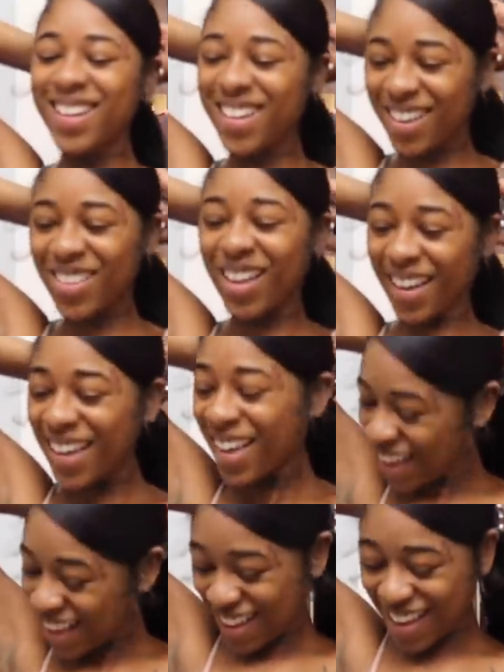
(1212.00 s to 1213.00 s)
and they're like,
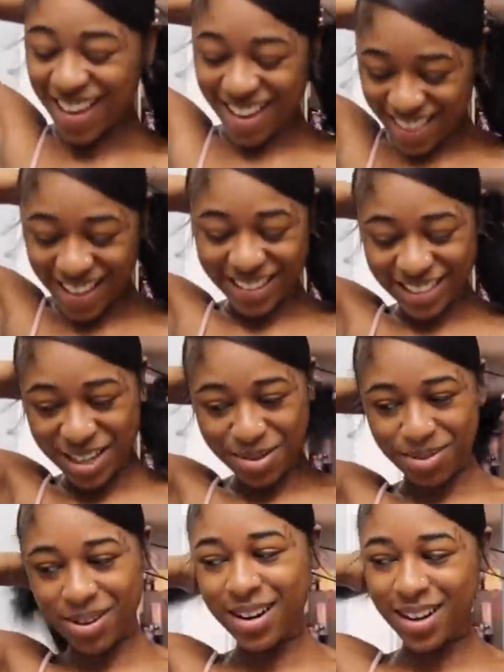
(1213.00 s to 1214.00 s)
yeah, it's actually
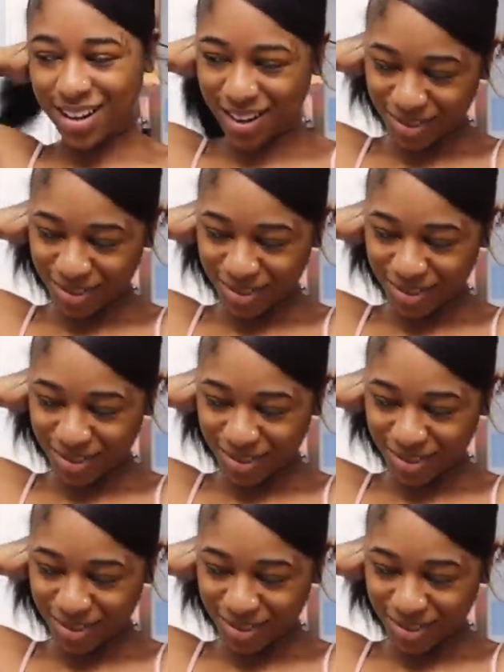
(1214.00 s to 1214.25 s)
pretty.